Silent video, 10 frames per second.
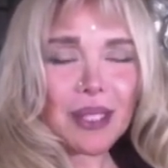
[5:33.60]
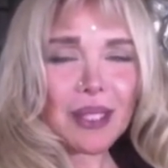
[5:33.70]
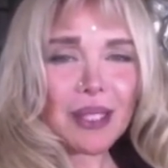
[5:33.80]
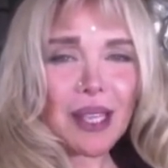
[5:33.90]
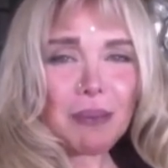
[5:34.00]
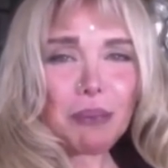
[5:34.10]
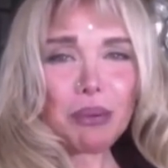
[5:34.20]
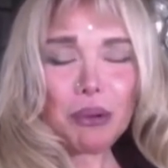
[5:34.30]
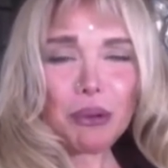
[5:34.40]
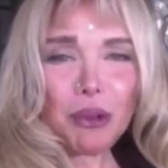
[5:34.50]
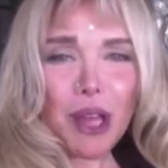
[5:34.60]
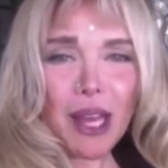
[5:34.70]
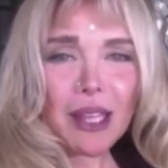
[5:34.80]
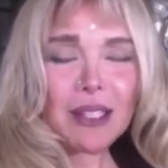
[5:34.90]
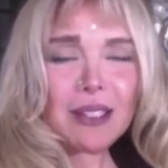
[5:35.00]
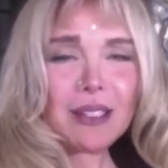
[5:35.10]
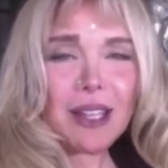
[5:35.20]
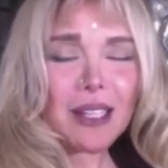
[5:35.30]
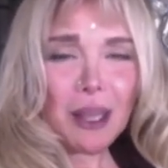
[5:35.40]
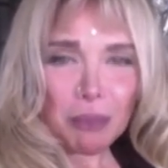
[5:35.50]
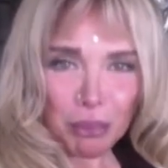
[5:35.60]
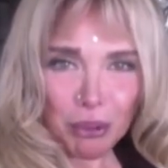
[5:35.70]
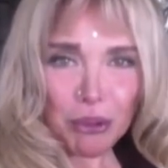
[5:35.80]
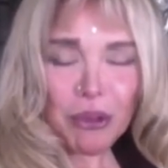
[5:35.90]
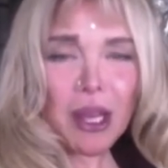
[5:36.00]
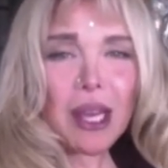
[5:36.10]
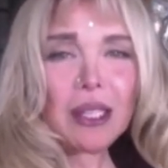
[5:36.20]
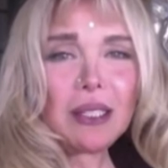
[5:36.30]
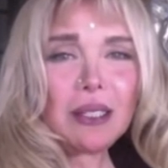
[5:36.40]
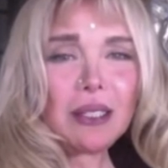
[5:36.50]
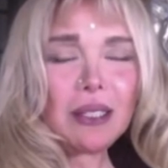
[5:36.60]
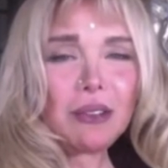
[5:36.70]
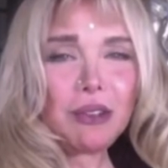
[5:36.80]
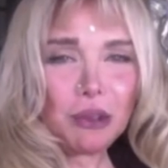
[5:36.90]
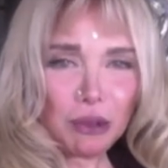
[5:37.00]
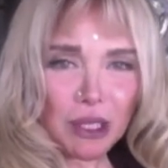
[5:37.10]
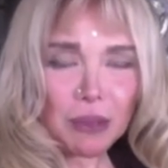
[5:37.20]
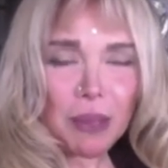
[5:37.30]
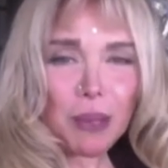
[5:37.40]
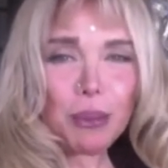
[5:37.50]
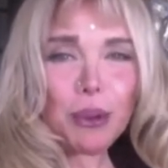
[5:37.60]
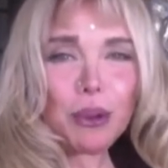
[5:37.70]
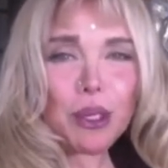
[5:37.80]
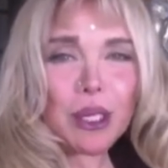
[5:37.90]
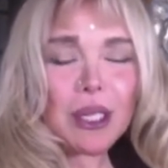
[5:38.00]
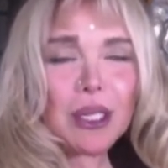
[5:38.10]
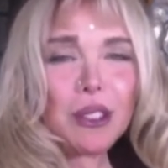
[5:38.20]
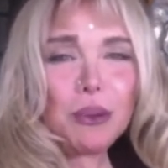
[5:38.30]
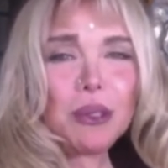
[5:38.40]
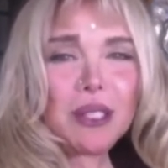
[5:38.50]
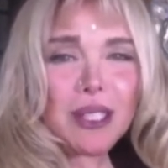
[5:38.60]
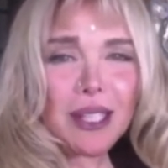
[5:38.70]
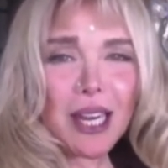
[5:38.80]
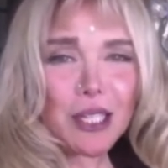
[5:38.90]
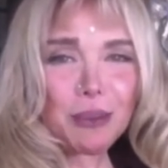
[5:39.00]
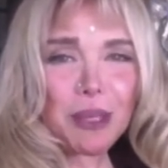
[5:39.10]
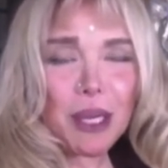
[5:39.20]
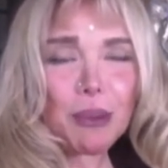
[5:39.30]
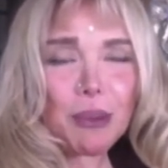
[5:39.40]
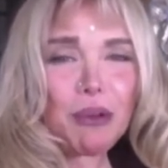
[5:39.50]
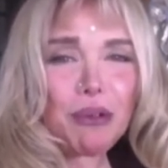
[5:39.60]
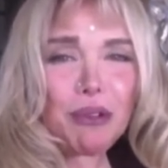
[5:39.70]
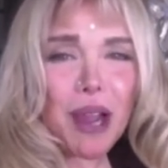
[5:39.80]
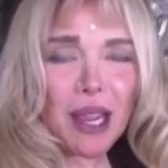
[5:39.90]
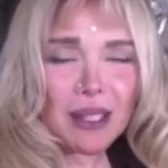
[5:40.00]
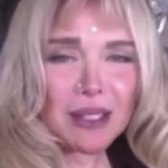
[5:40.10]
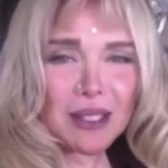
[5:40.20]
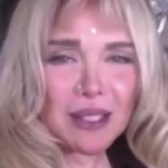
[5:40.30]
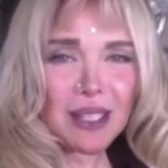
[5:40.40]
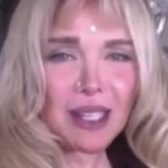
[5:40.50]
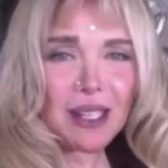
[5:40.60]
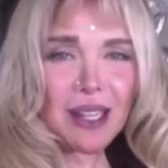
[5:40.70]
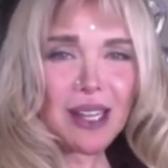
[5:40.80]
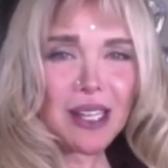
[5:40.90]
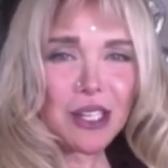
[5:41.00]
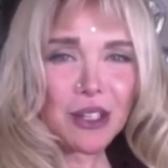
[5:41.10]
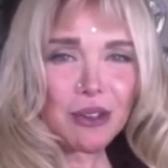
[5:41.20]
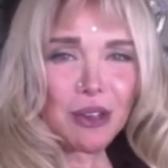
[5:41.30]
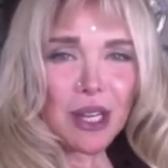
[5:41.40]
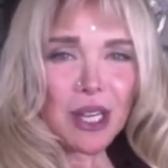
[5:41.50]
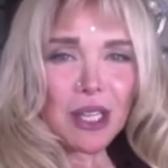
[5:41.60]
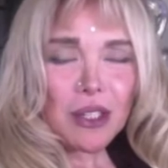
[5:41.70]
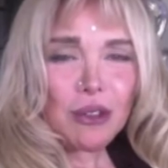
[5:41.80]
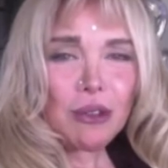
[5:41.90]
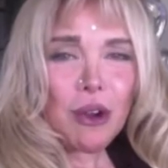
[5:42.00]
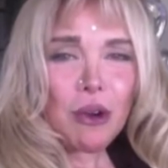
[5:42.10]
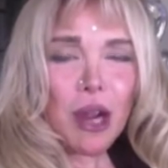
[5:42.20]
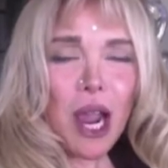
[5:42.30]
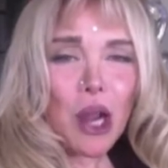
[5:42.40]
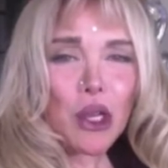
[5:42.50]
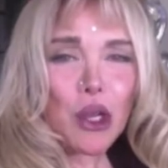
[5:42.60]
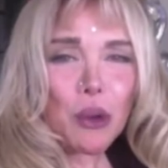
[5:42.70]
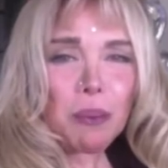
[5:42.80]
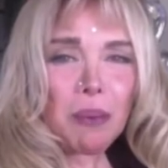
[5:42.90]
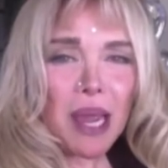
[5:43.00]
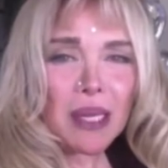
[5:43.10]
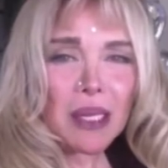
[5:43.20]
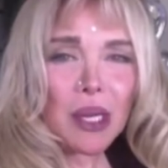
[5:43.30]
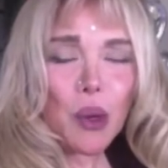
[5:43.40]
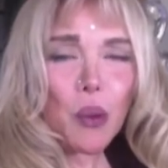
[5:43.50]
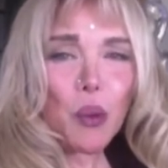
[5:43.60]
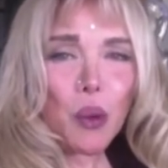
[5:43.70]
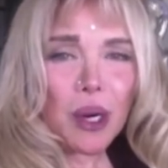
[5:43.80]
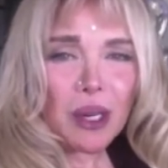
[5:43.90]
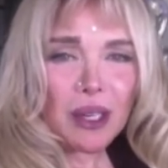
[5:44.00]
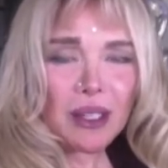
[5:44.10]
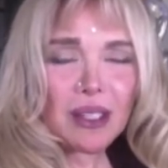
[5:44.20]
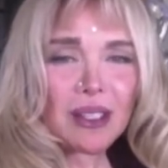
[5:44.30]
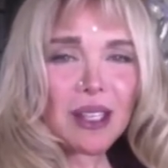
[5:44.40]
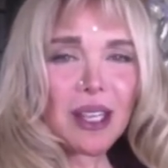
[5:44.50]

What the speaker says: I can prove that, and if you read my book, you will see that I speak about facts that lead you to know how your mind works,